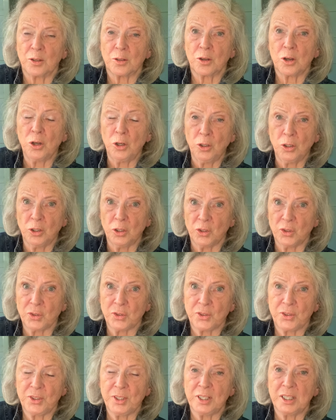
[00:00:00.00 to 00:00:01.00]

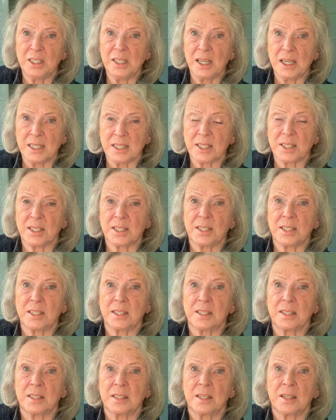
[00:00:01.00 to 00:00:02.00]
calls that
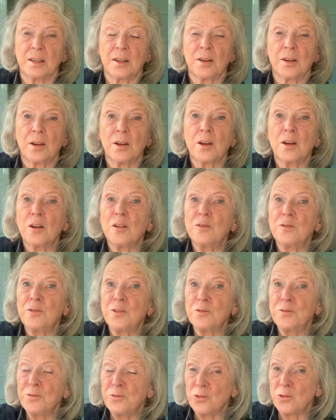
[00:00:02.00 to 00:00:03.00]
lasted
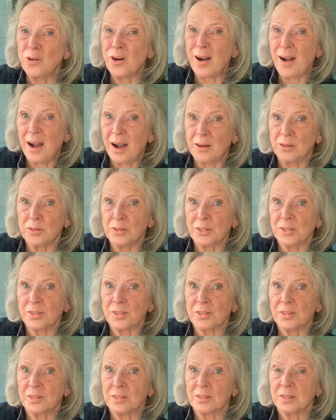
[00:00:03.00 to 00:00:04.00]
for 4
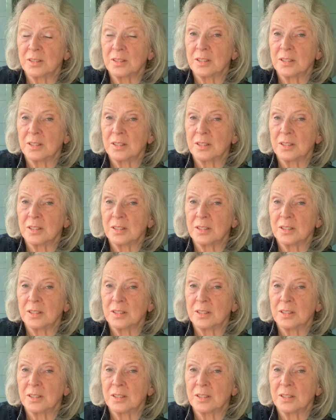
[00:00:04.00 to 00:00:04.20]
hours.